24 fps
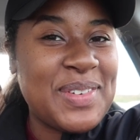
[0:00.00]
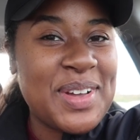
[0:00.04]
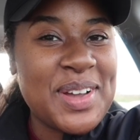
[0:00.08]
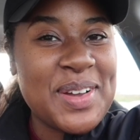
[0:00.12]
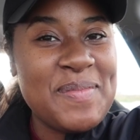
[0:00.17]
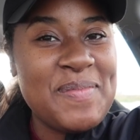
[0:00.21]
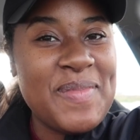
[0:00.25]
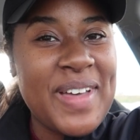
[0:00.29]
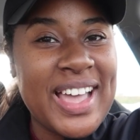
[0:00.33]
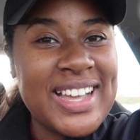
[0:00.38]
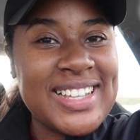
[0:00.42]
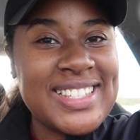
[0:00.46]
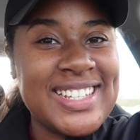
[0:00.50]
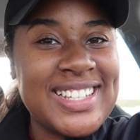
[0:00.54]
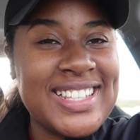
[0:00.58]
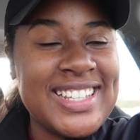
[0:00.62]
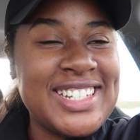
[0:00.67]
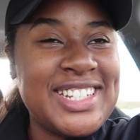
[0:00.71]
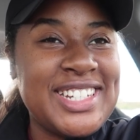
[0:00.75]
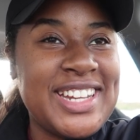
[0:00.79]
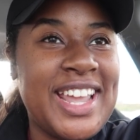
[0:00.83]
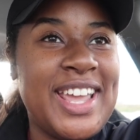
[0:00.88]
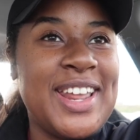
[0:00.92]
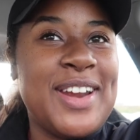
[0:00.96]
Welcome back to
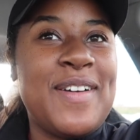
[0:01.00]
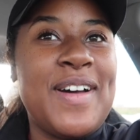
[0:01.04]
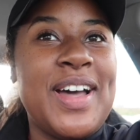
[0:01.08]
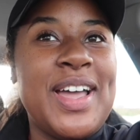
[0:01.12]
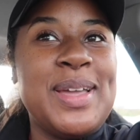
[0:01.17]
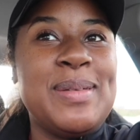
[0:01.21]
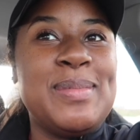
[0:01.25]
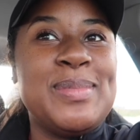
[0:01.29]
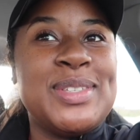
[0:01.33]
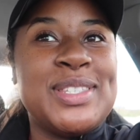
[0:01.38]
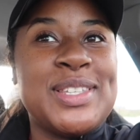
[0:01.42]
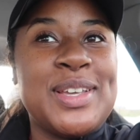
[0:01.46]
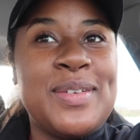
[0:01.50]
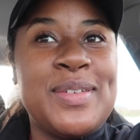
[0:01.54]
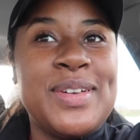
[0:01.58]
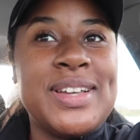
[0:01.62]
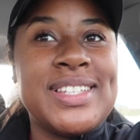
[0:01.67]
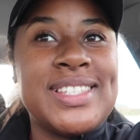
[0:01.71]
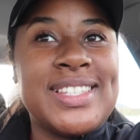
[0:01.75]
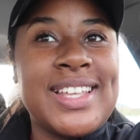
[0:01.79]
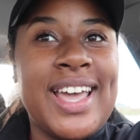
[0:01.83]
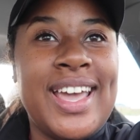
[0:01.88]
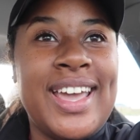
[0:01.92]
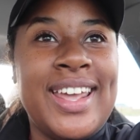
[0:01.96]
the channel. I am so
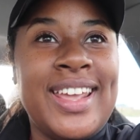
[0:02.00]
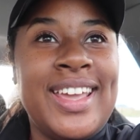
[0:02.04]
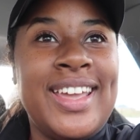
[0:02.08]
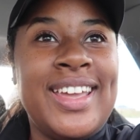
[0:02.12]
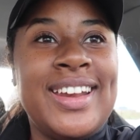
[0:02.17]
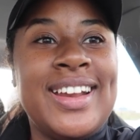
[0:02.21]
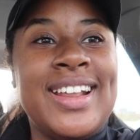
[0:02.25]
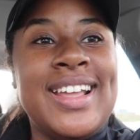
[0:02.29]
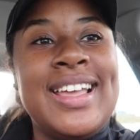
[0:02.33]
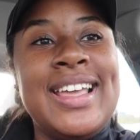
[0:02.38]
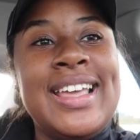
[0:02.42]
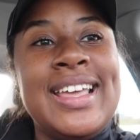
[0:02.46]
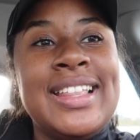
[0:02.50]
excited.